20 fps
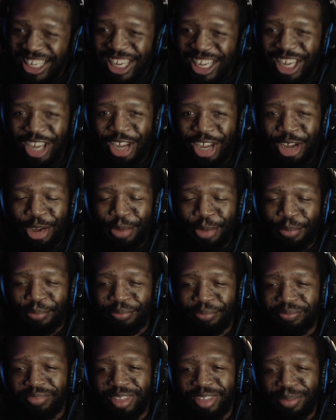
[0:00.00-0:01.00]
um,
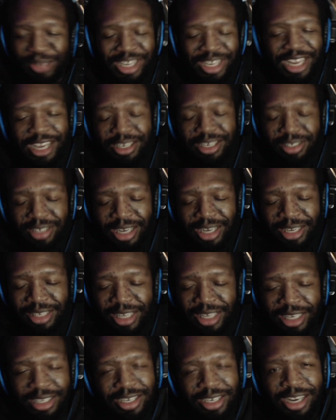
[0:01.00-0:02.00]
but yeah, I
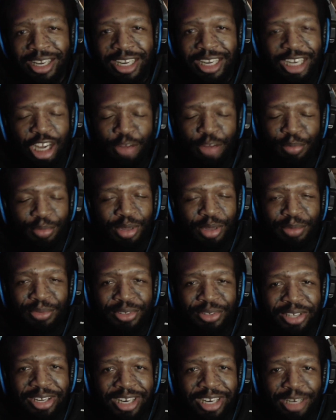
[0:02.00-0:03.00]
like, I like helping
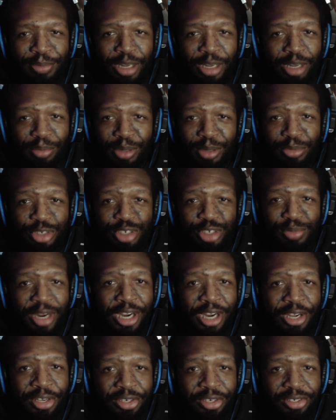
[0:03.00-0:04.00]
people. I like making people
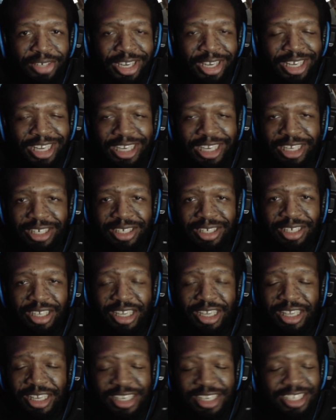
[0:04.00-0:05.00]
smile. I like
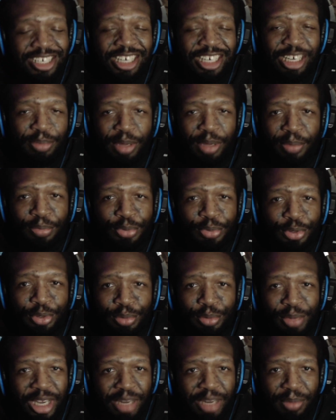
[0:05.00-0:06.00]
listening to people,
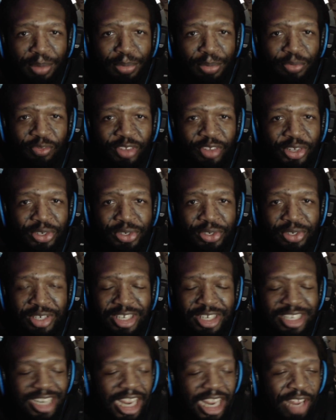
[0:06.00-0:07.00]
making people feel
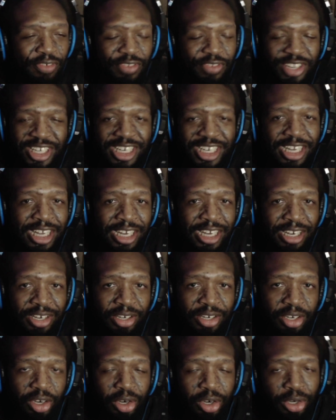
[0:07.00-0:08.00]
safe,
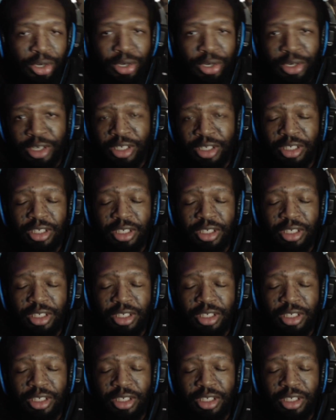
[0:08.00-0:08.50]
seen, heard.